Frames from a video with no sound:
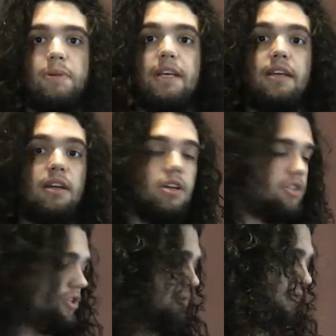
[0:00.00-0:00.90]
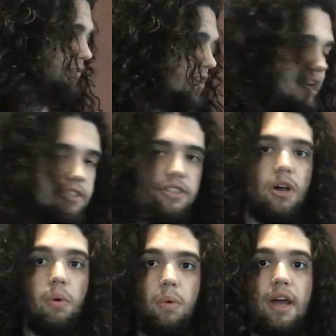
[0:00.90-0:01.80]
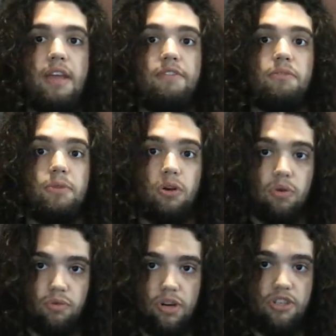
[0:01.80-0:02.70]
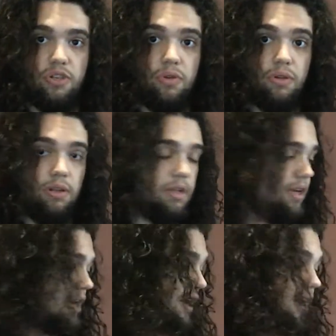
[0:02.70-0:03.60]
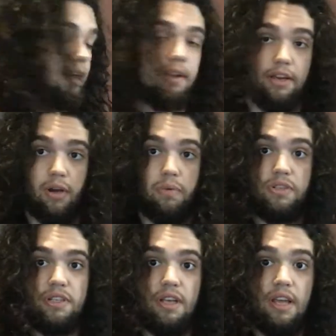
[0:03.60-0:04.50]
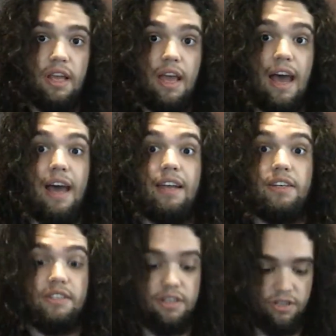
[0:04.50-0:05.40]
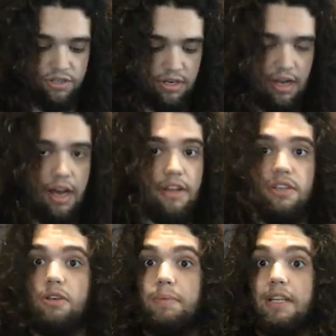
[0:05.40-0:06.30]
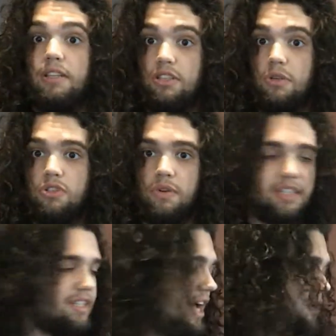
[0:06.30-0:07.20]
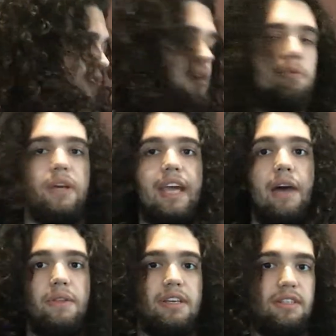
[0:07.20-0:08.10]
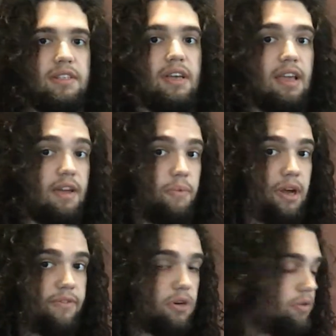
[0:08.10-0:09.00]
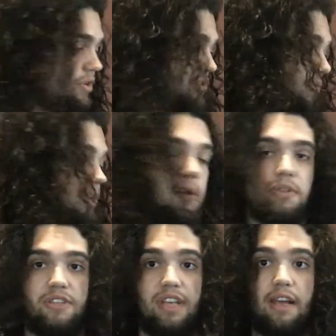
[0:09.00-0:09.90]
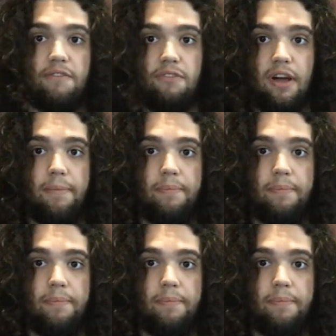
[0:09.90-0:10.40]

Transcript: be 2 frets away from your original note, and there'll be 2 strings down. So if we count this, if we have our original note on the 2nd fret,